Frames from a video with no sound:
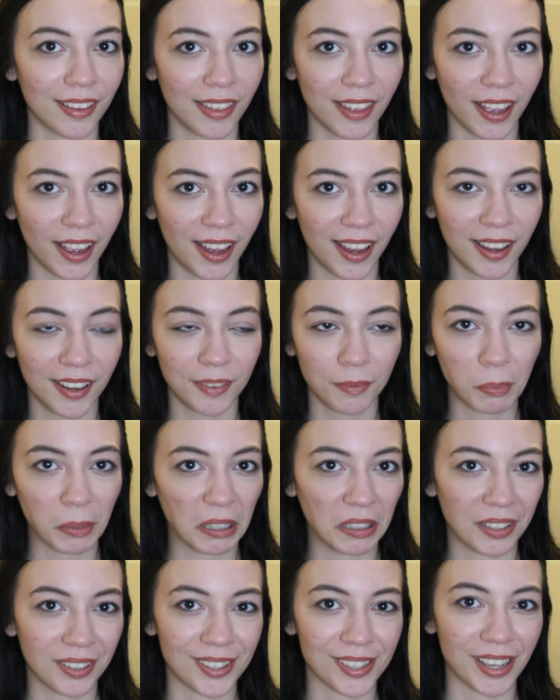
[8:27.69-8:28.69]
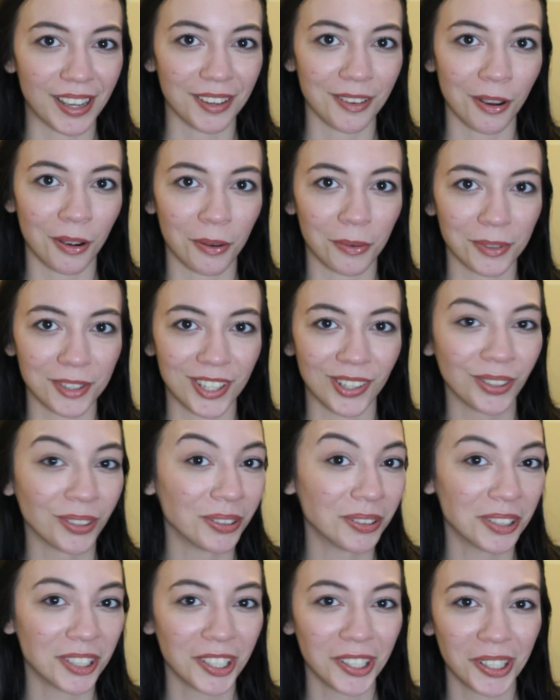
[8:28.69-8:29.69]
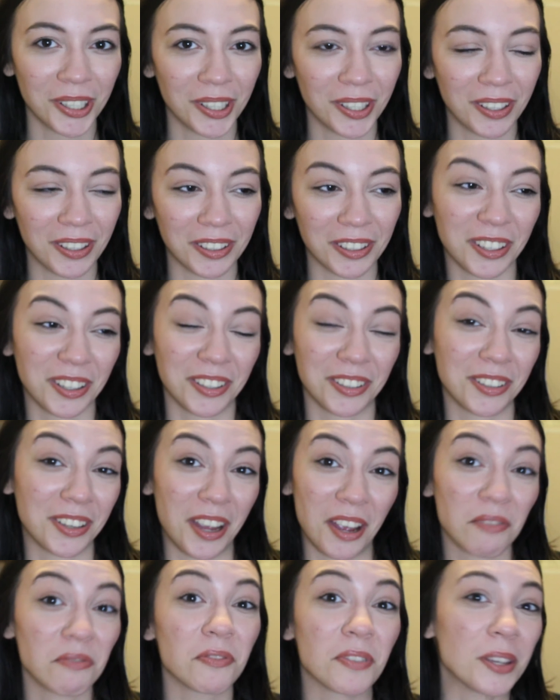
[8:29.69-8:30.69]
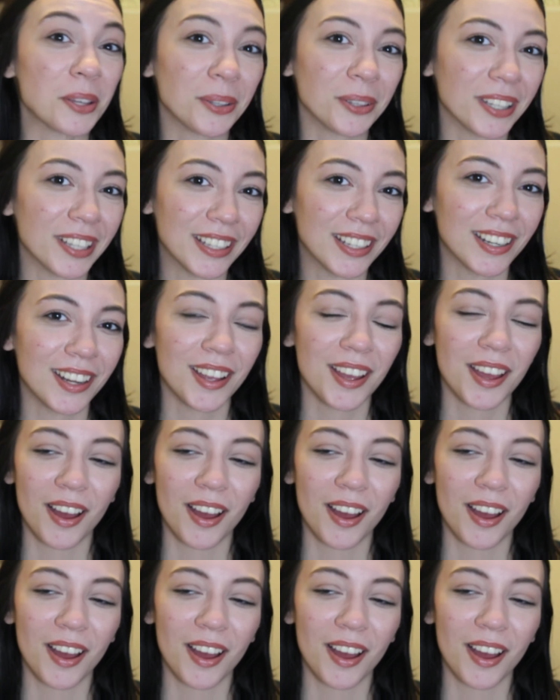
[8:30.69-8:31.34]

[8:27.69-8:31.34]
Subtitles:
that because you can't feel it,